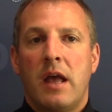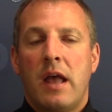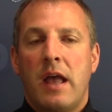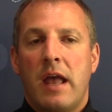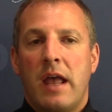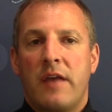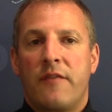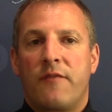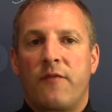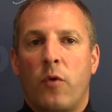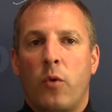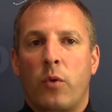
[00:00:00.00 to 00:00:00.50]

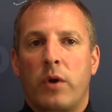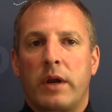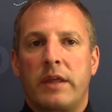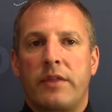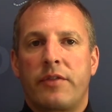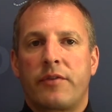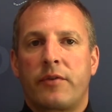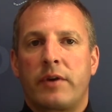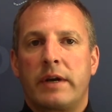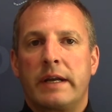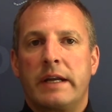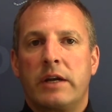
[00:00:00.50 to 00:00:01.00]
A
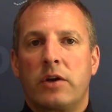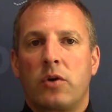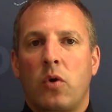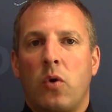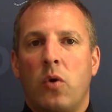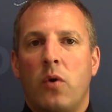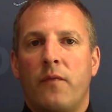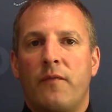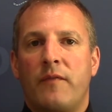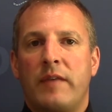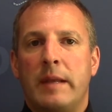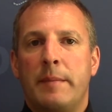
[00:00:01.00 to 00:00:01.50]

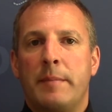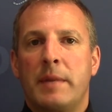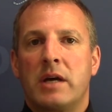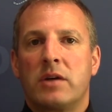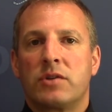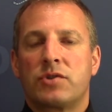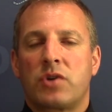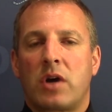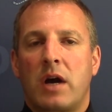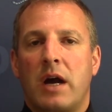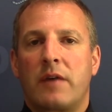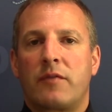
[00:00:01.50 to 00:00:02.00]
43-year-old female
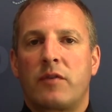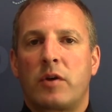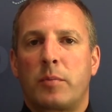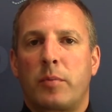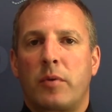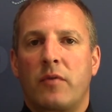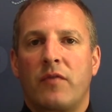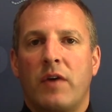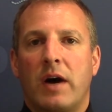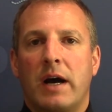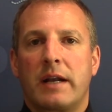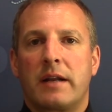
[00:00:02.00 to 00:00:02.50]
driver
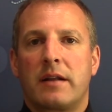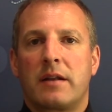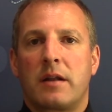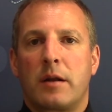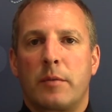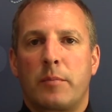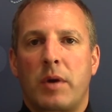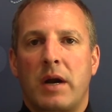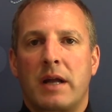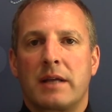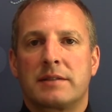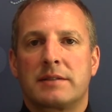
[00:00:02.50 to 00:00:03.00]
provided a
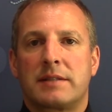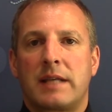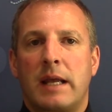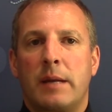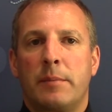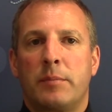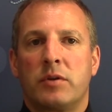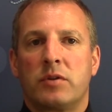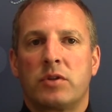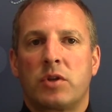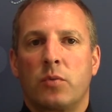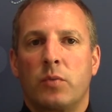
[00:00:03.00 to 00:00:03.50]
breath
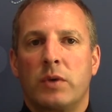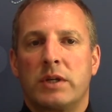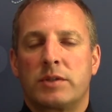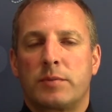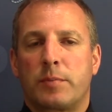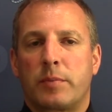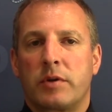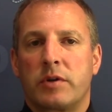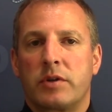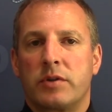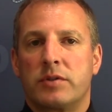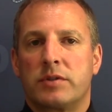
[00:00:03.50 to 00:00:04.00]
sample to which
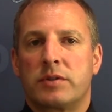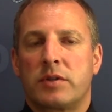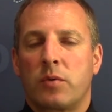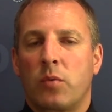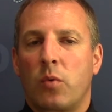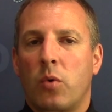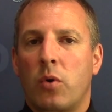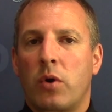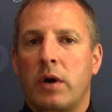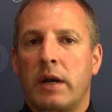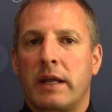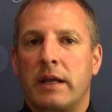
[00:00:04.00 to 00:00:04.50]
produced a
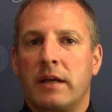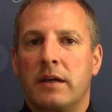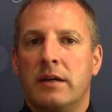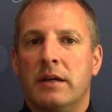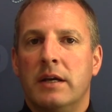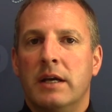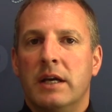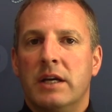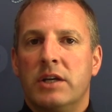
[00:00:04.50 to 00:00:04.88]
warning.